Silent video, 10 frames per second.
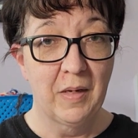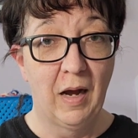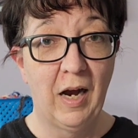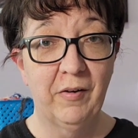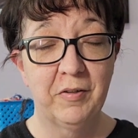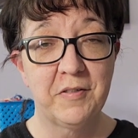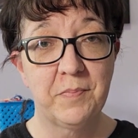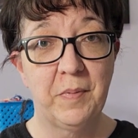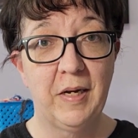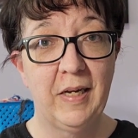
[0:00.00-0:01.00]
Iris
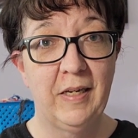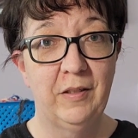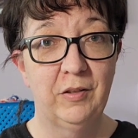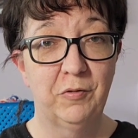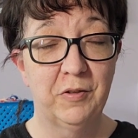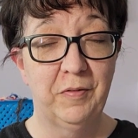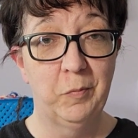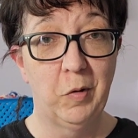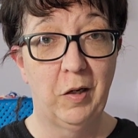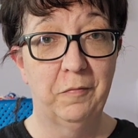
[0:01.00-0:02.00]
by Josephine
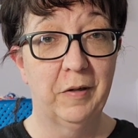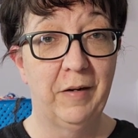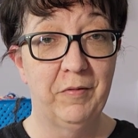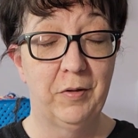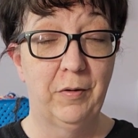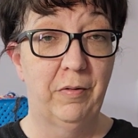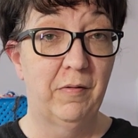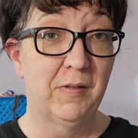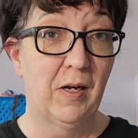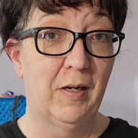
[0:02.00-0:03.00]
Wall for Heaven and Earth
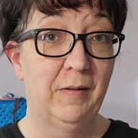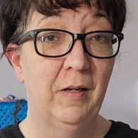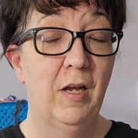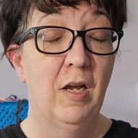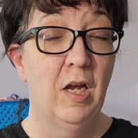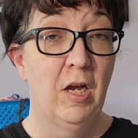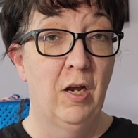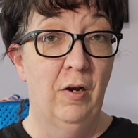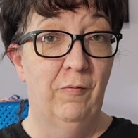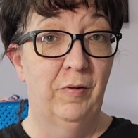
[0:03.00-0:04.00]
Design,
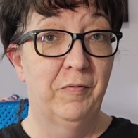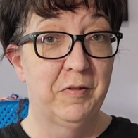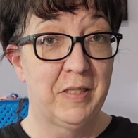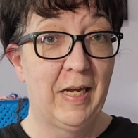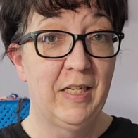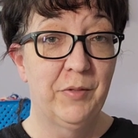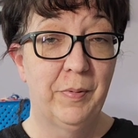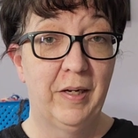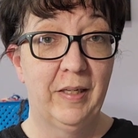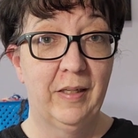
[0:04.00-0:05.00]
River's Edge
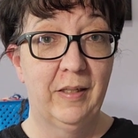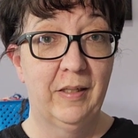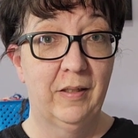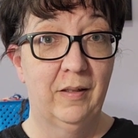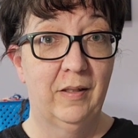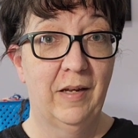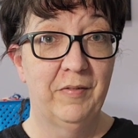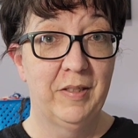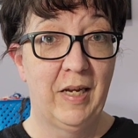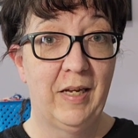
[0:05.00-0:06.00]
by
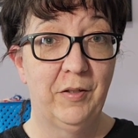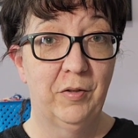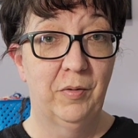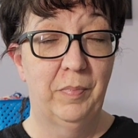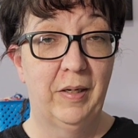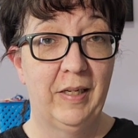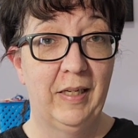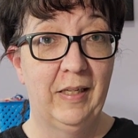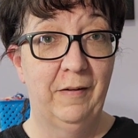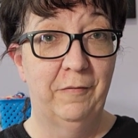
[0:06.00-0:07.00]
Kevin Daniel
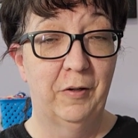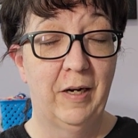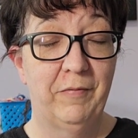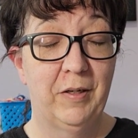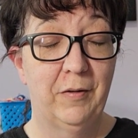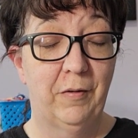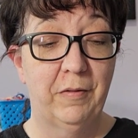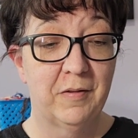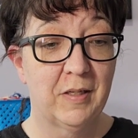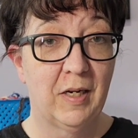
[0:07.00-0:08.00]
for Heaven and Earth
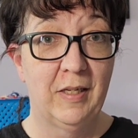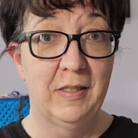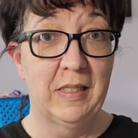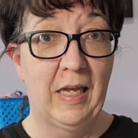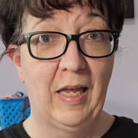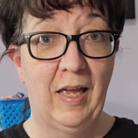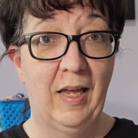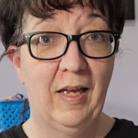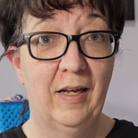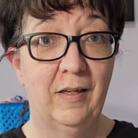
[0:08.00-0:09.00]
Design,
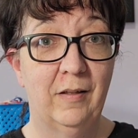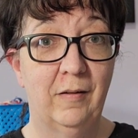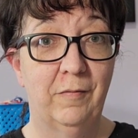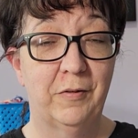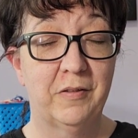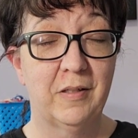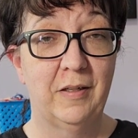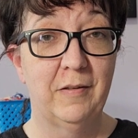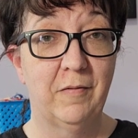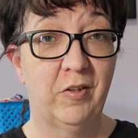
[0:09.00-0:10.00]
and First
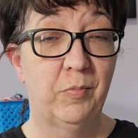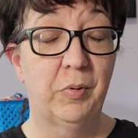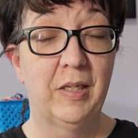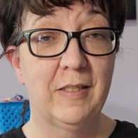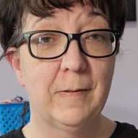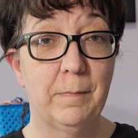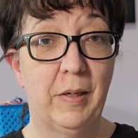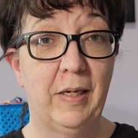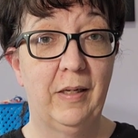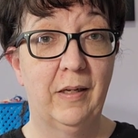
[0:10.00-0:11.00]
Signs of Spring
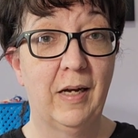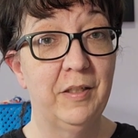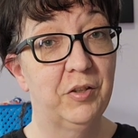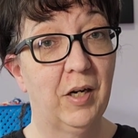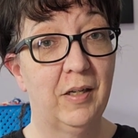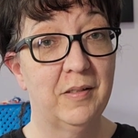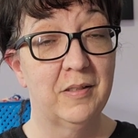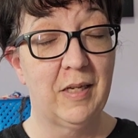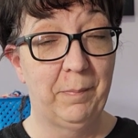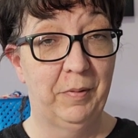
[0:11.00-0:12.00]
by Cottage Garden
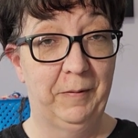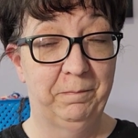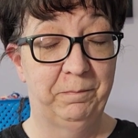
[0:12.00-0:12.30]
Sampling.